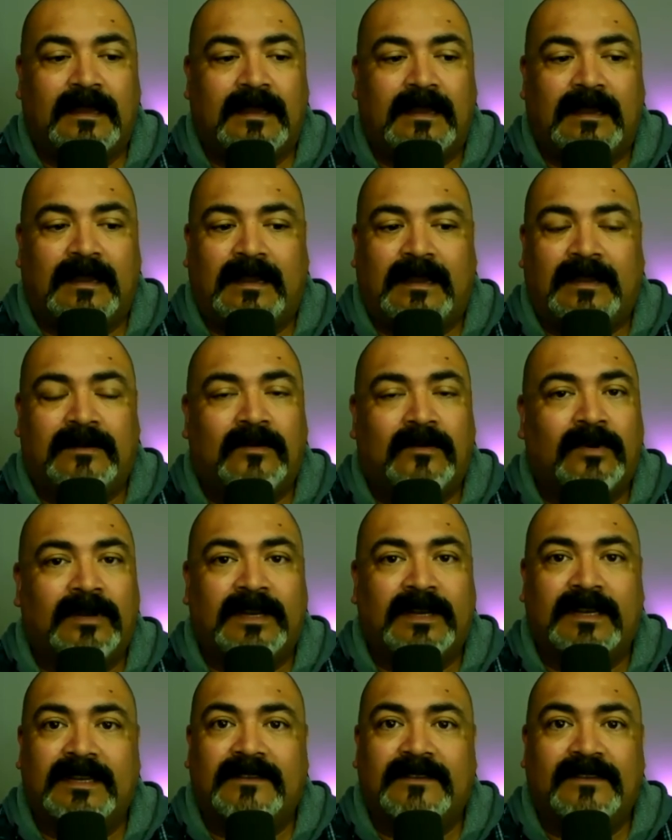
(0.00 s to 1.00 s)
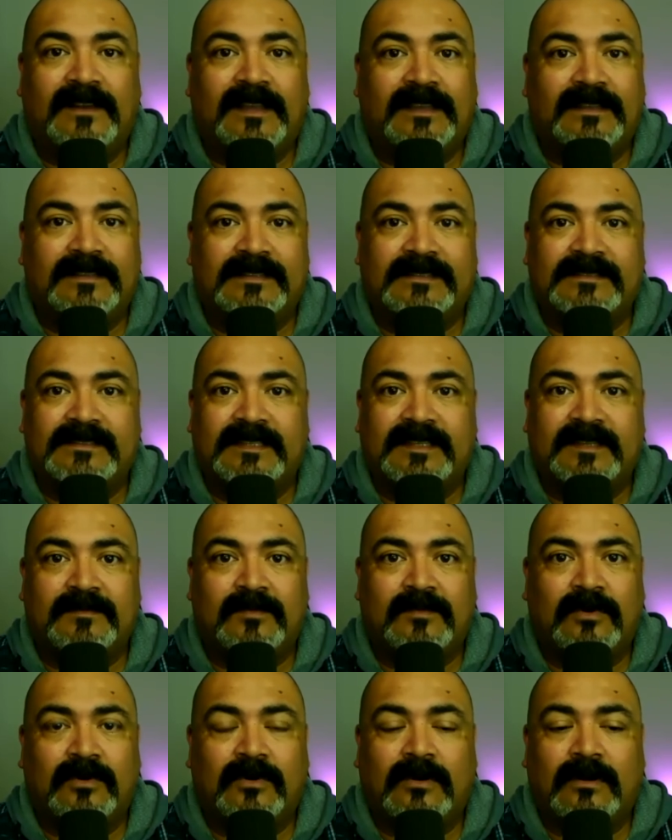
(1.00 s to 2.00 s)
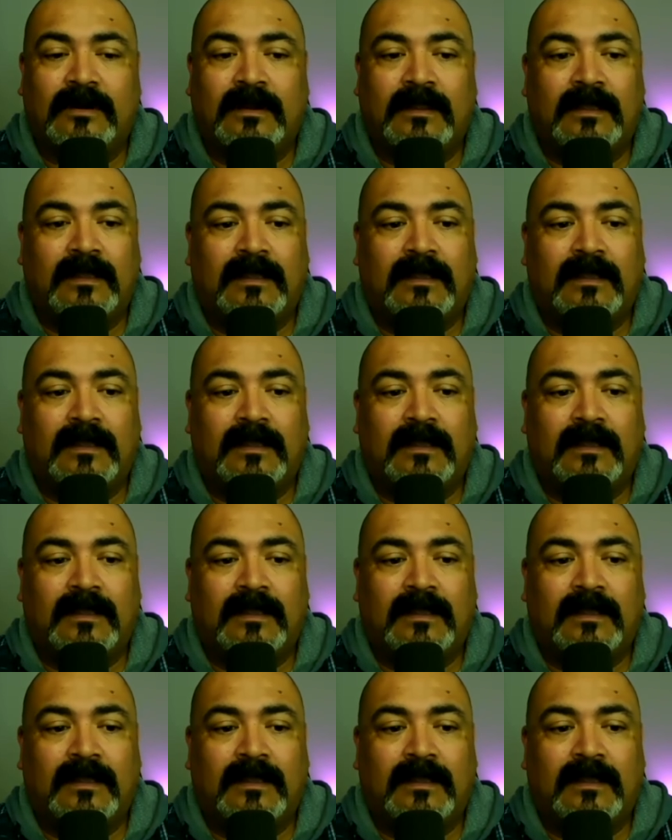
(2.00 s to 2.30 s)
I don't want to live like this anymore.